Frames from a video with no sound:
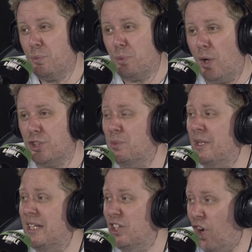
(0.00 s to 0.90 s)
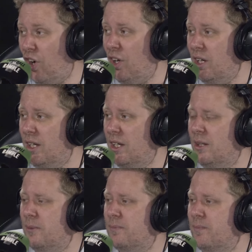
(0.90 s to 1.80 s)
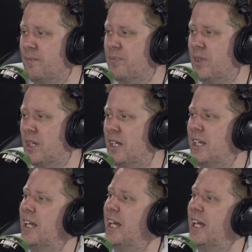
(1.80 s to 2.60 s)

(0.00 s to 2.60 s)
possibly not. Well, because it will be a slap in the face to them.